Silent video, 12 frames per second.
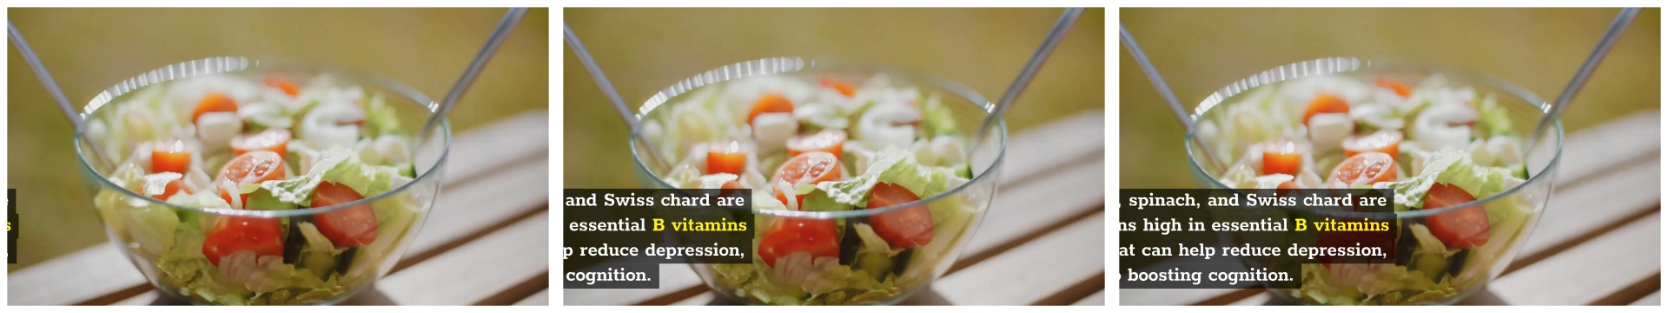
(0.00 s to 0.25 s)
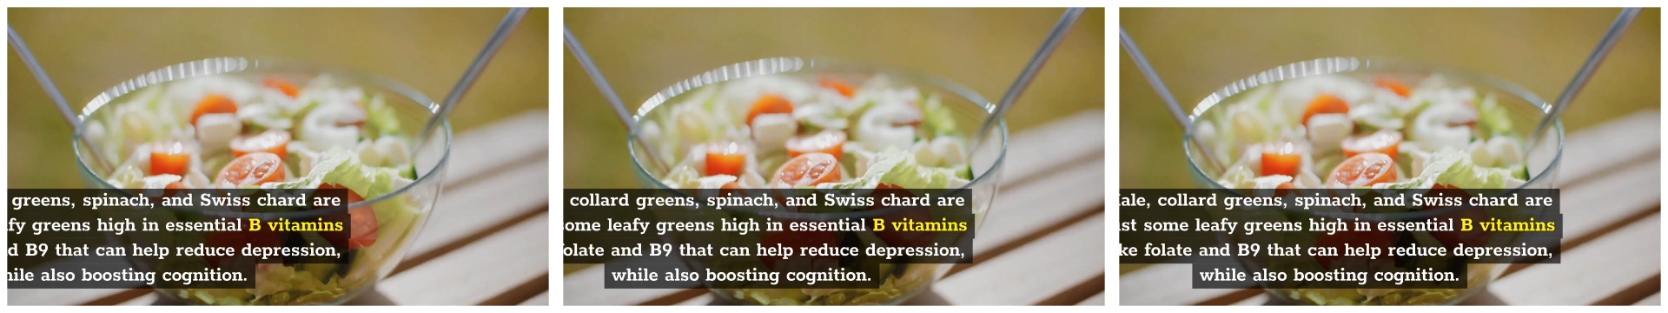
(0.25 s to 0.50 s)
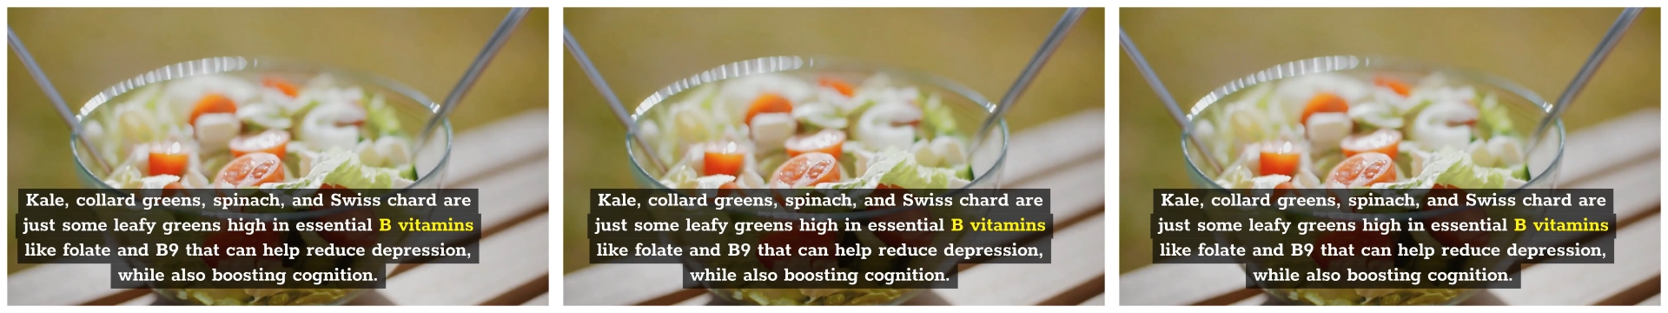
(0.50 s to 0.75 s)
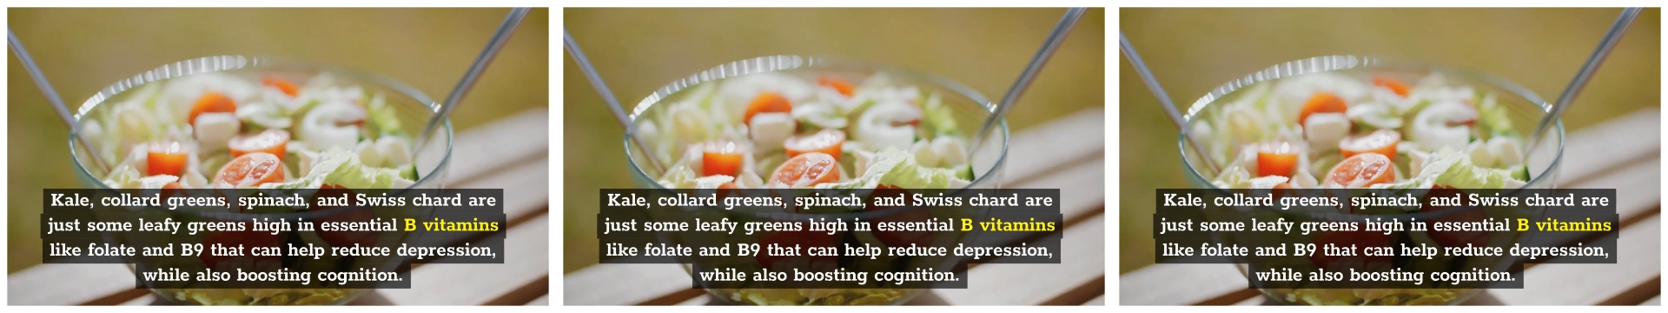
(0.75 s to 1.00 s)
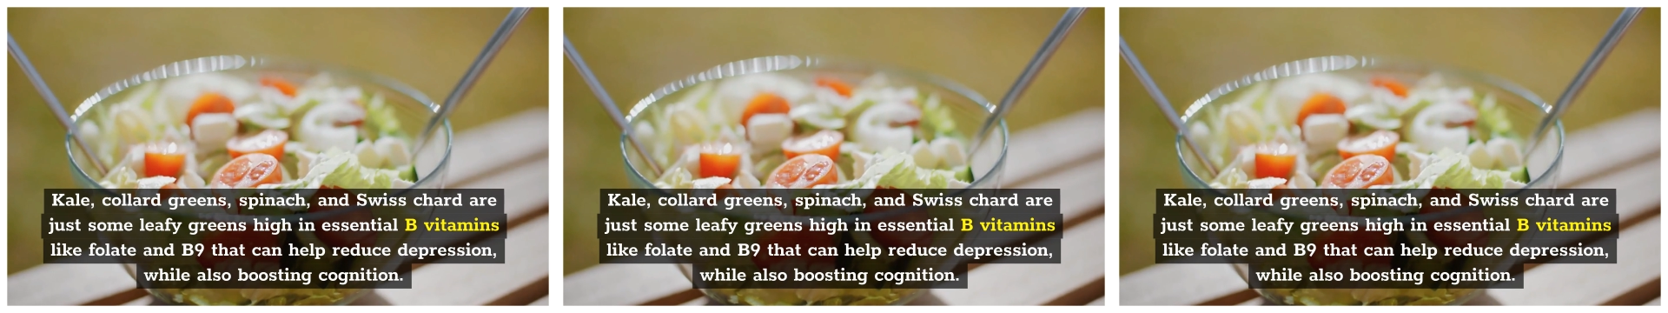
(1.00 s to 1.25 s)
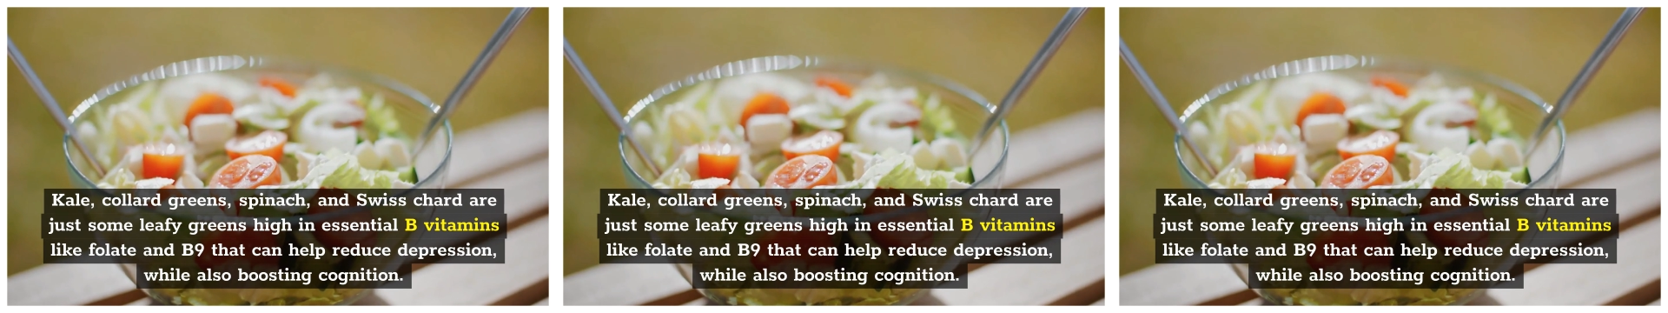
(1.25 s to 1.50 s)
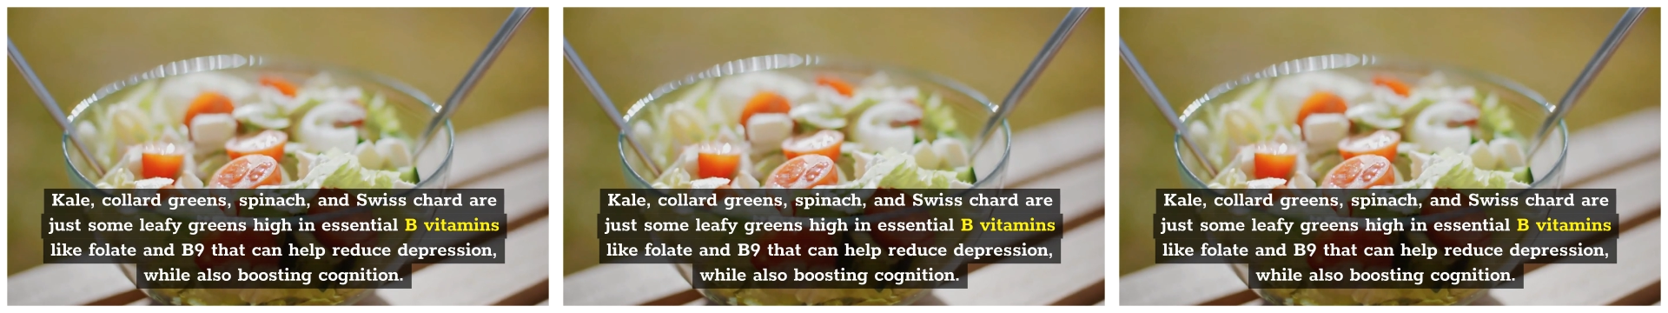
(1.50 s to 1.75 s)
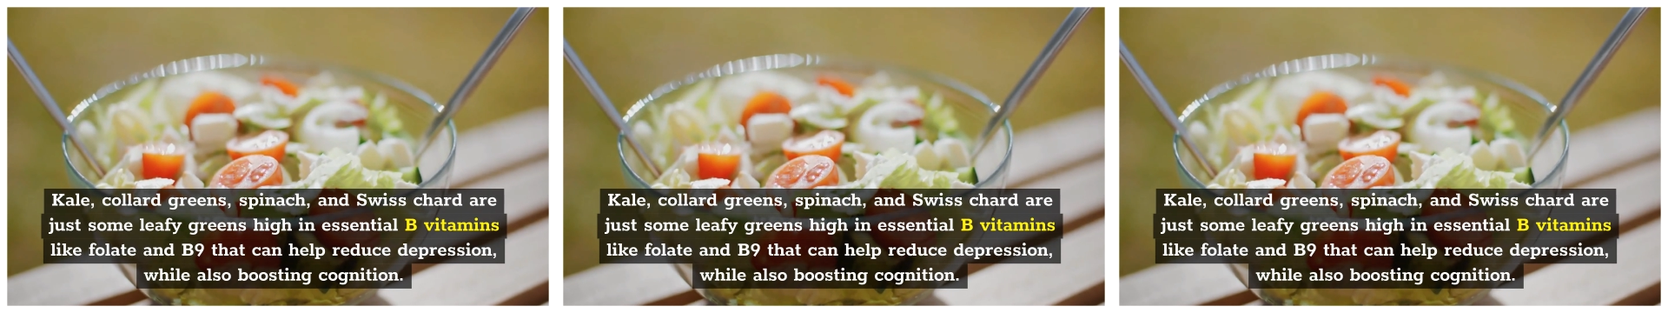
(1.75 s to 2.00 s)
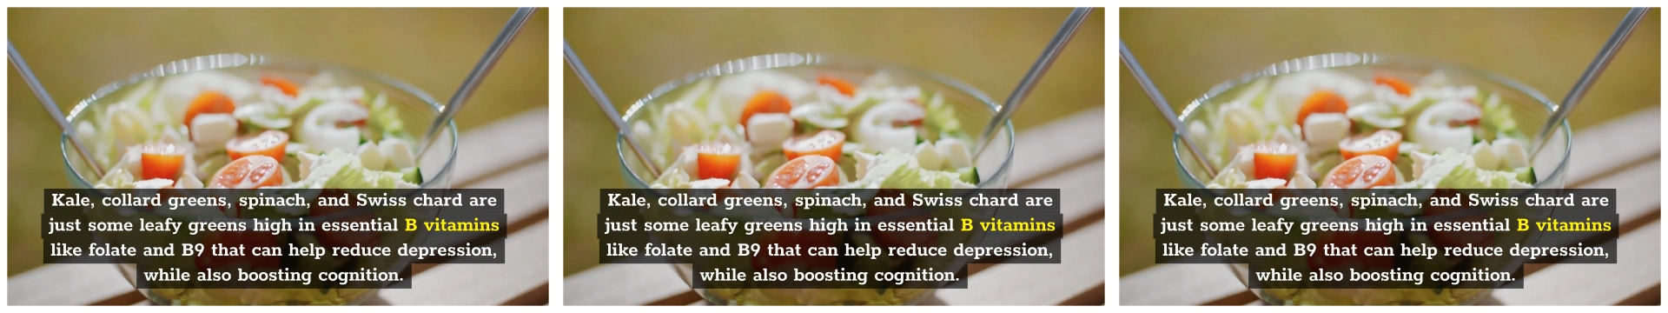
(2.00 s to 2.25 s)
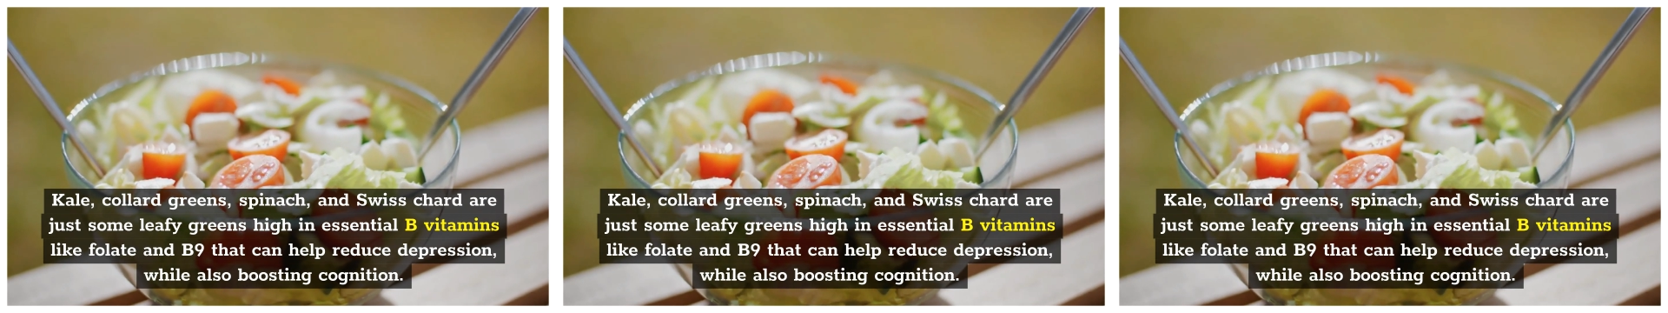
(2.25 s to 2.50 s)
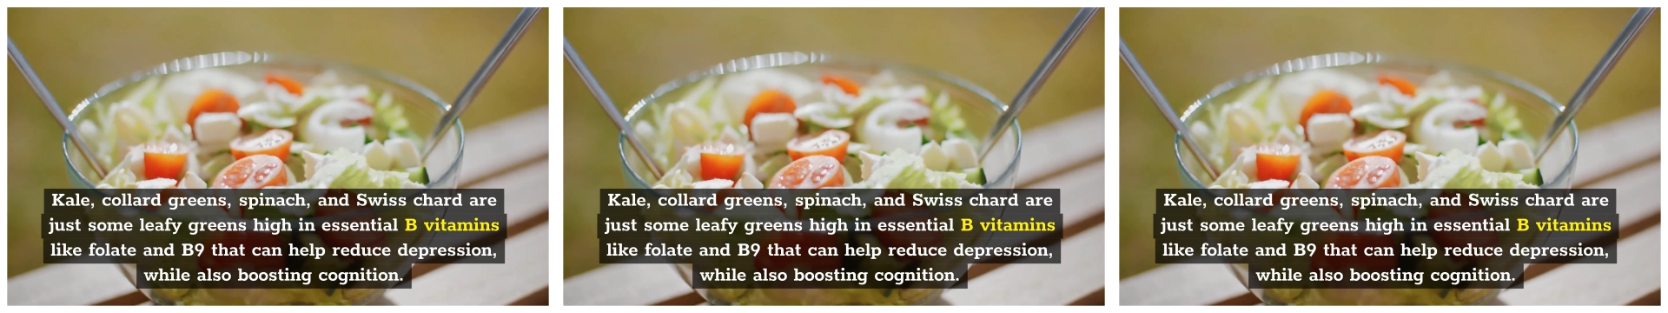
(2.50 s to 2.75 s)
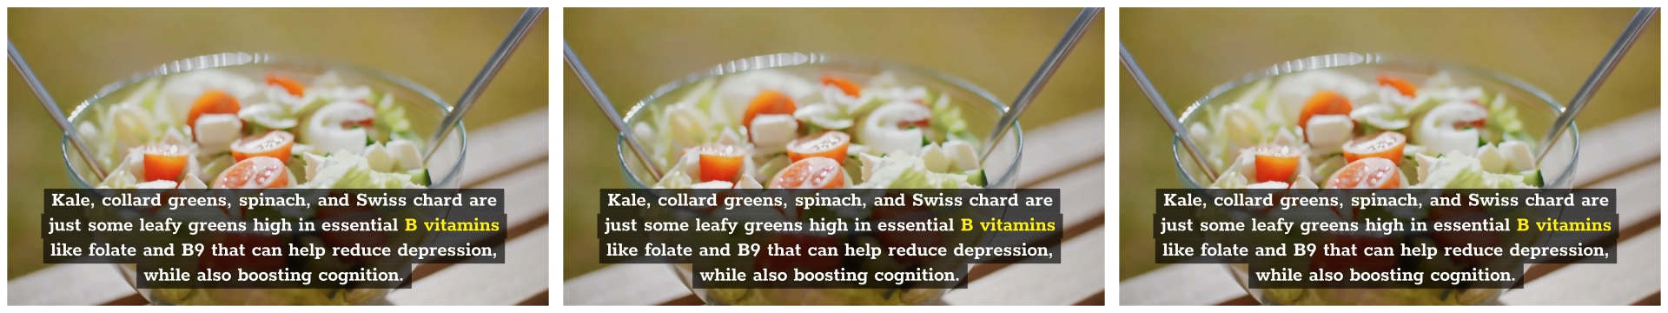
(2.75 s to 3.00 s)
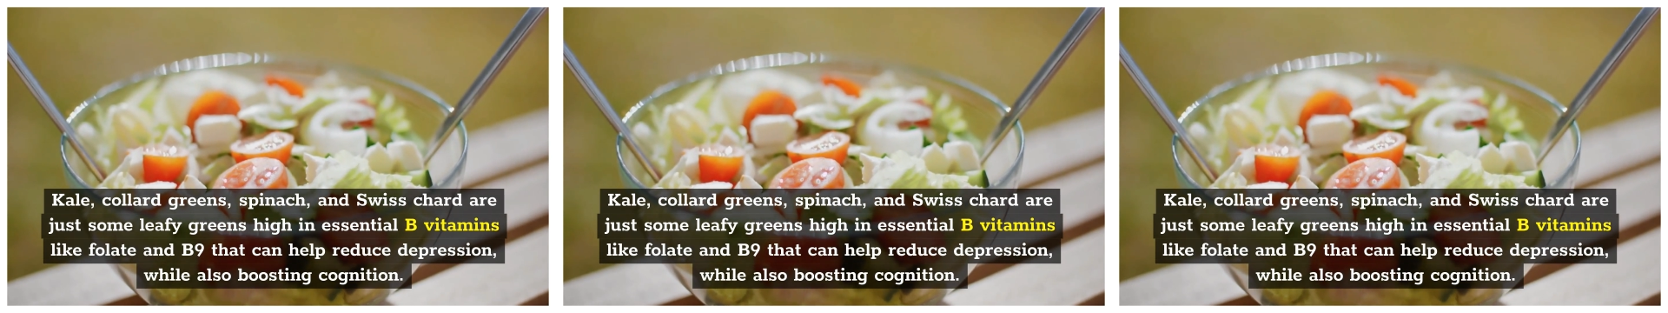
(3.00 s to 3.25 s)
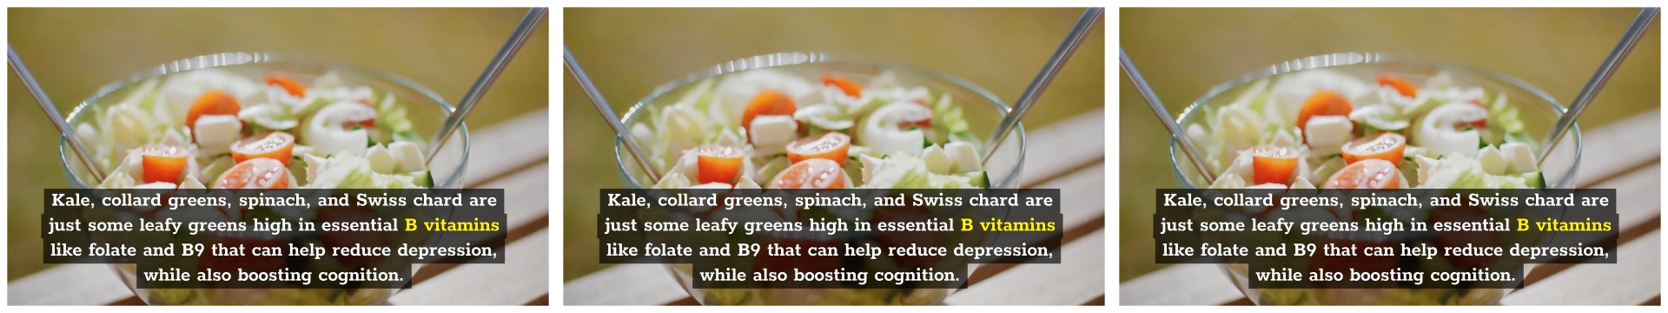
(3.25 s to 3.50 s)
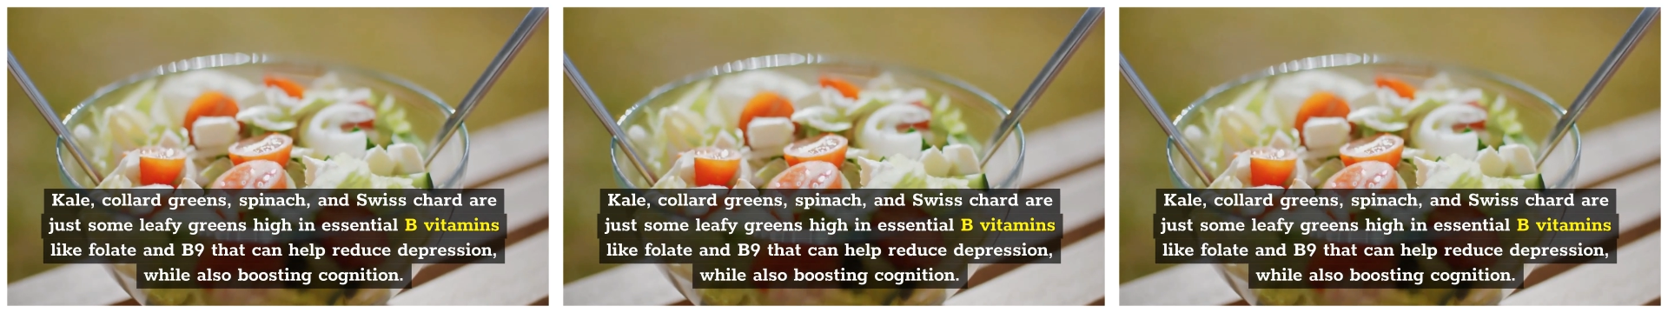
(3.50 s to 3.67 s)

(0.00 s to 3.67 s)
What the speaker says: Nobody's mouth can be seen.